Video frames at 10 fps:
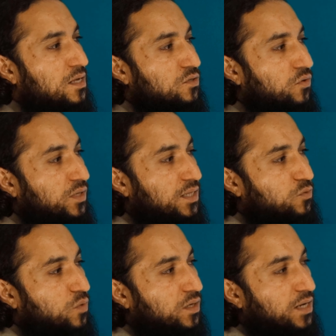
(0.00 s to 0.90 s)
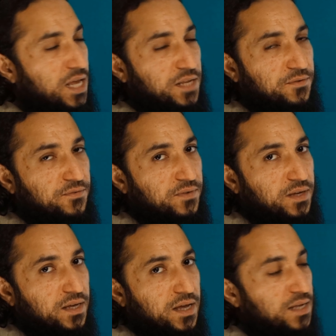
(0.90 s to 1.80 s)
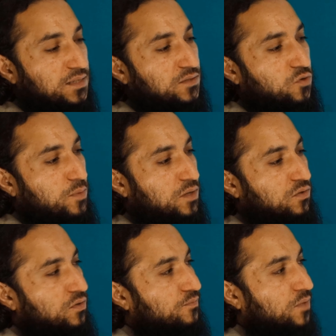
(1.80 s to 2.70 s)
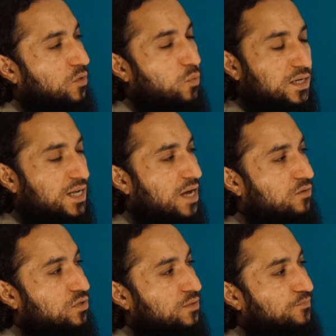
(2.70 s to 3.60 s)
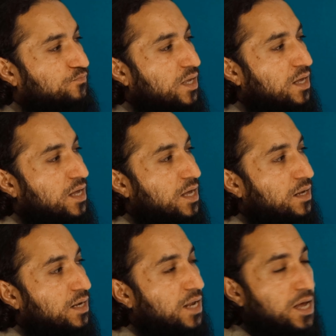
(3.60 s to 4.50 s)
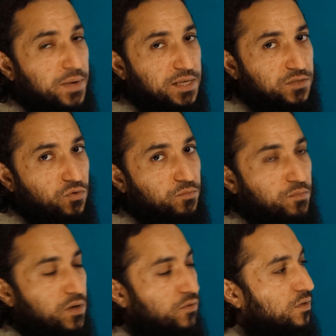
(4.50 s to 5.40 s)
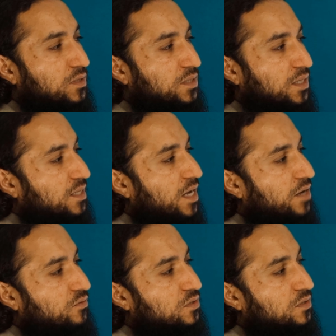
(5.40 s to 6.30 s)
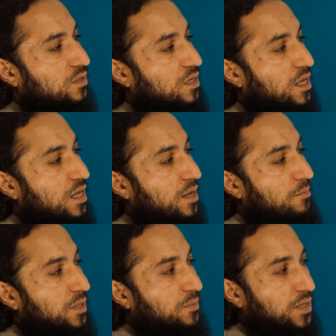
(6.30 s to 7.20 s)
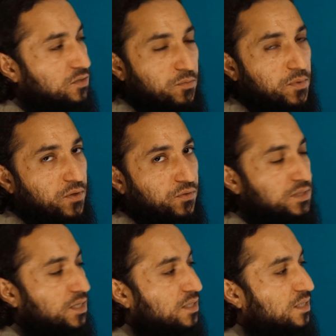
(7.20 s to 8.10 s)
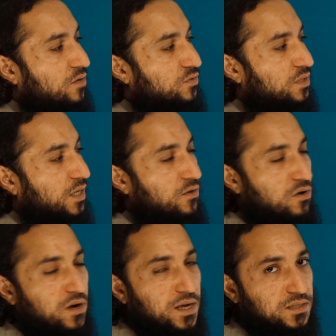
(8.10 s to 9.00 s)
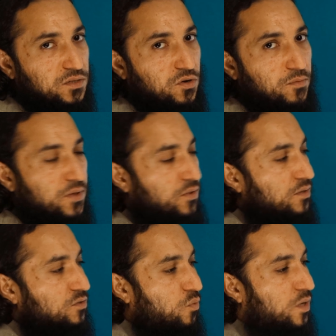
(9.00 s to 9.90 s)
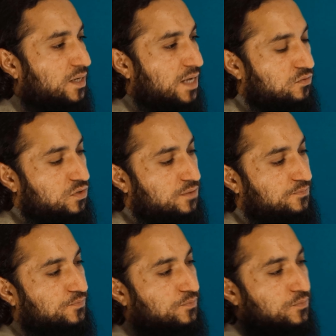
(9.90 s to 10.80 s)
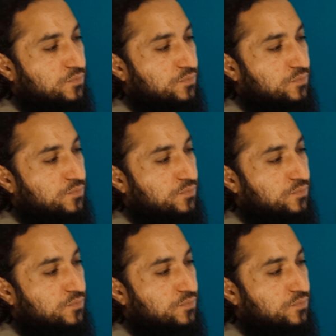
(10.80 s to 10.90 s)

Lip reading: So in this one, alif has no mad, 1 count. Lam has got mad, 6 counts. Mim has got mad, 6 counts, and ra hasn't got mad, so 2 counts.